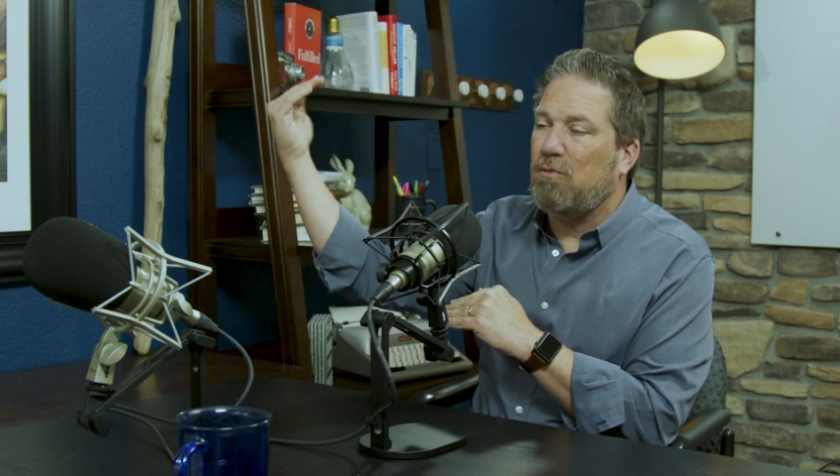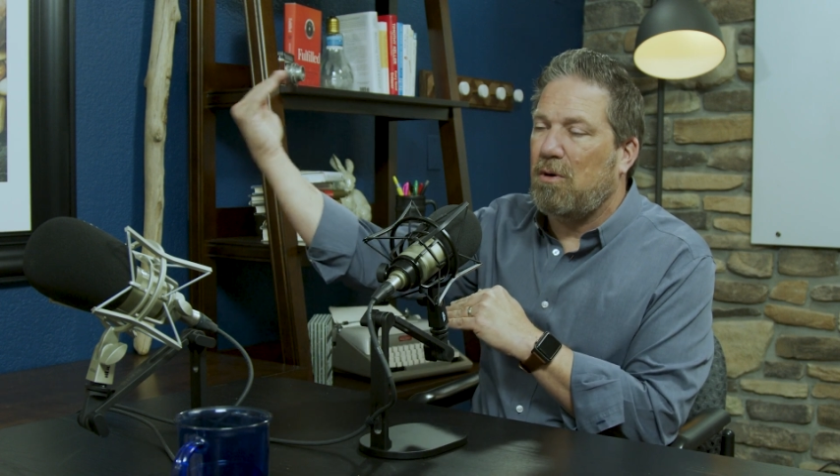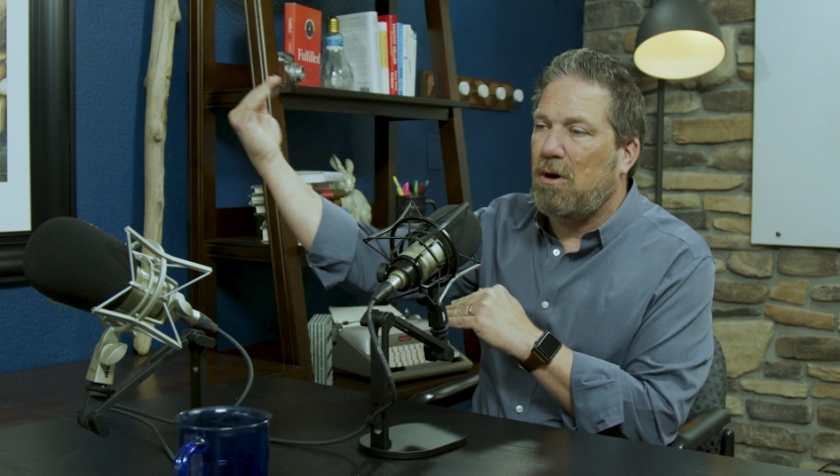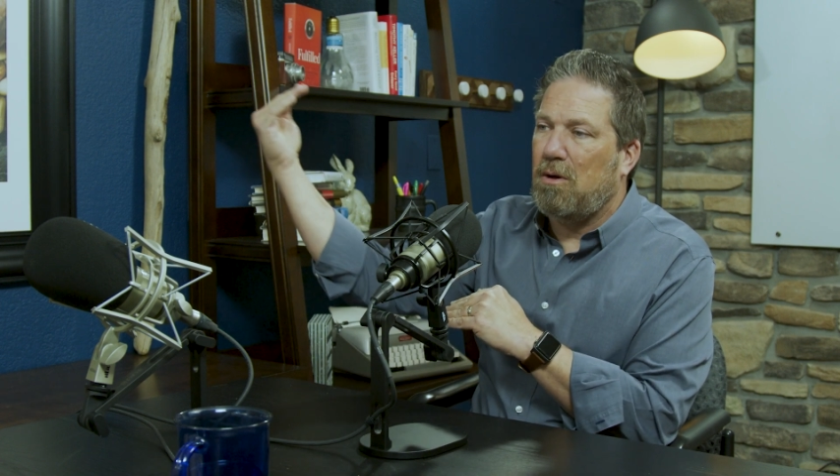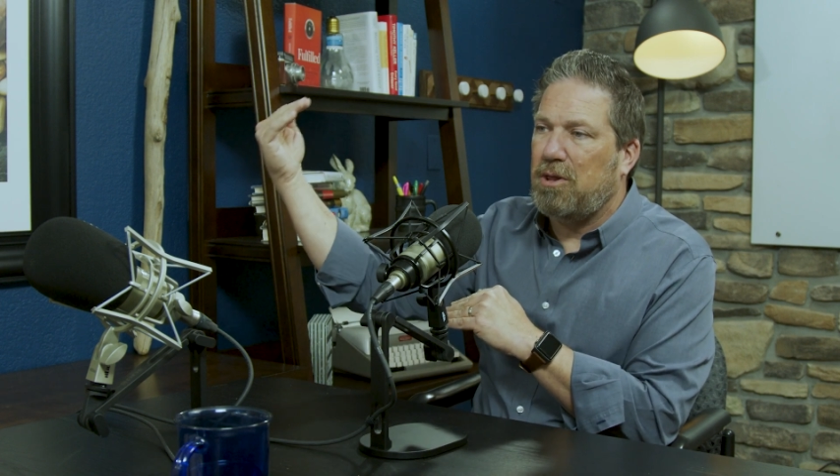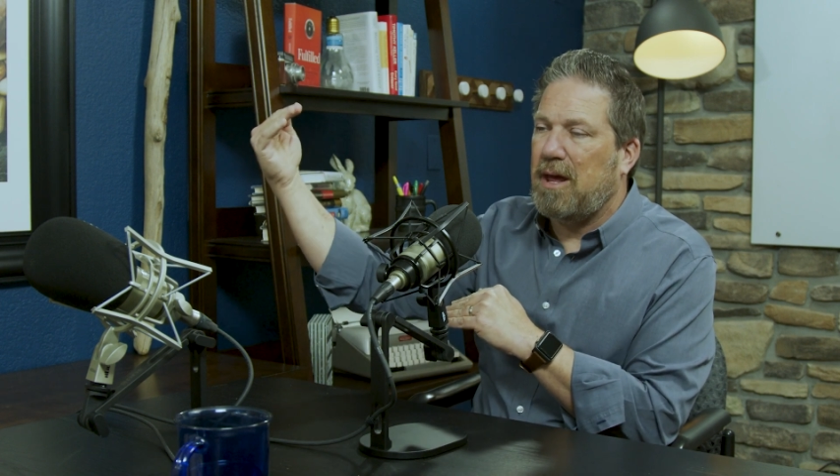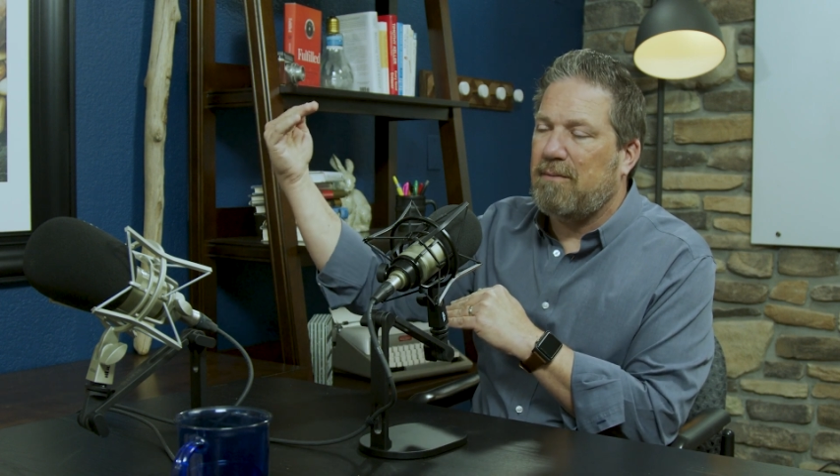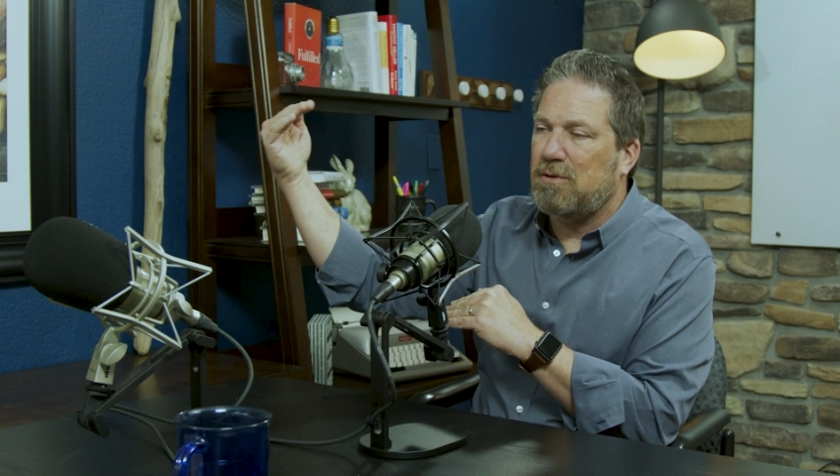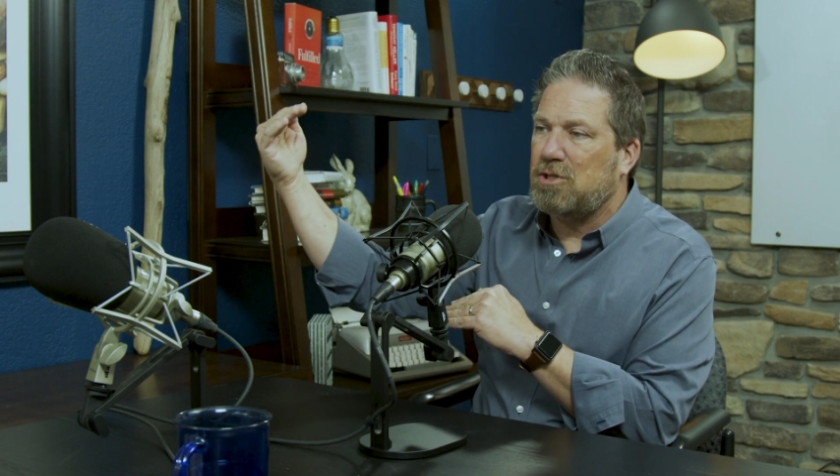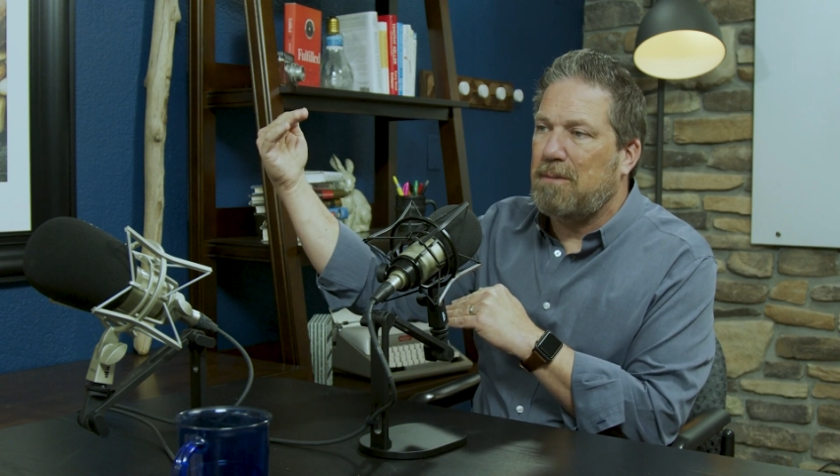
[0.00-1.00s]
of the
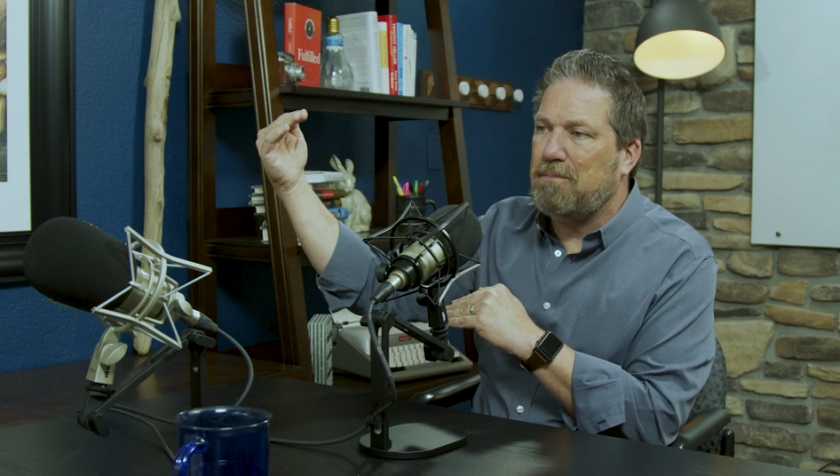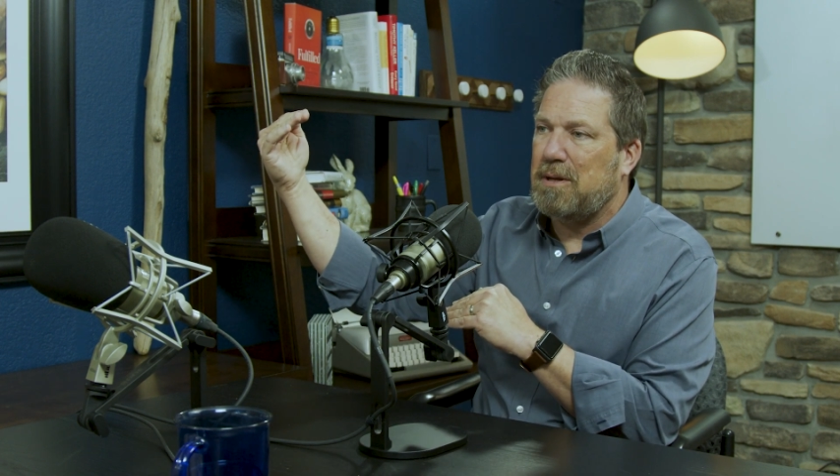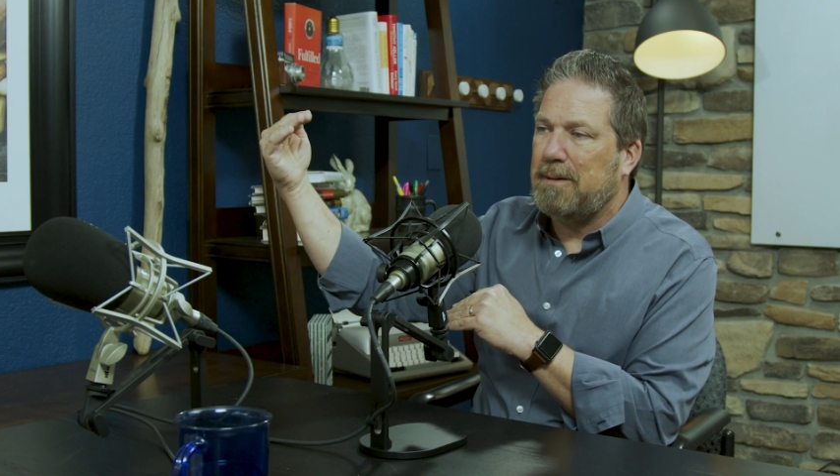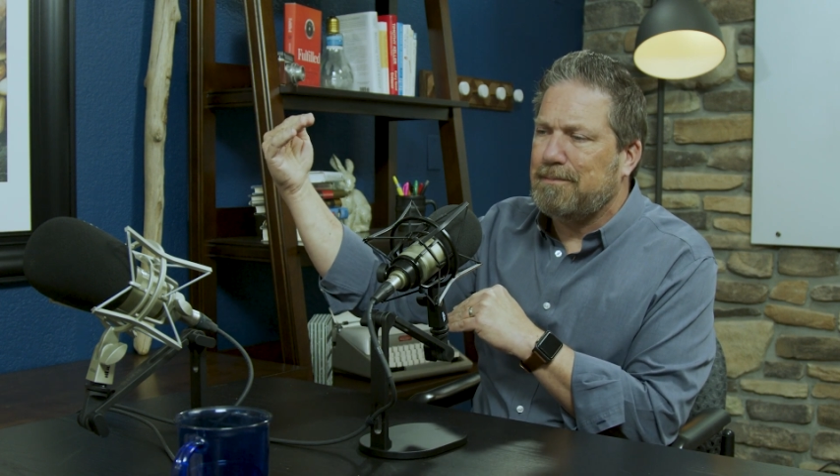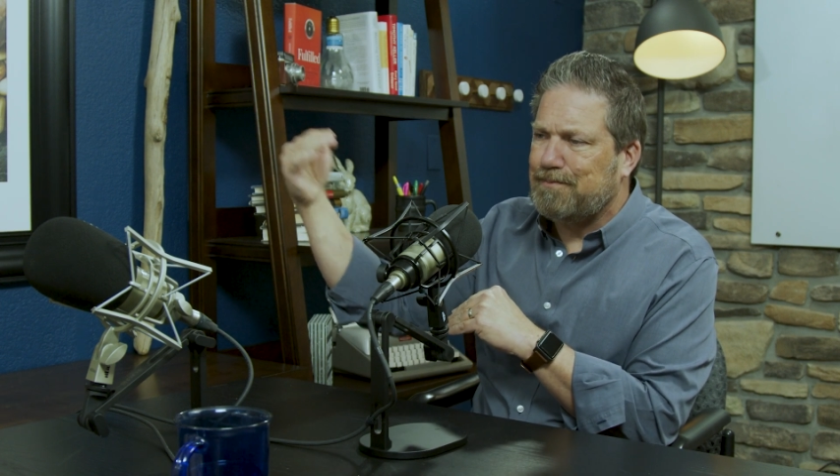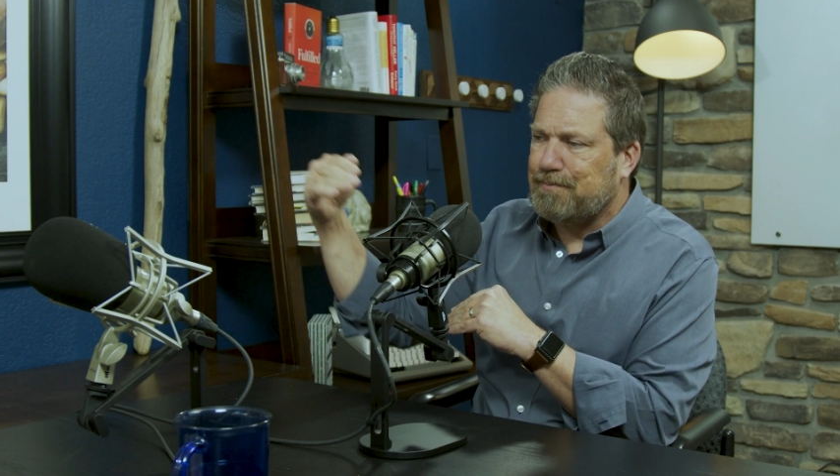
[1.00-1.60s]
average company.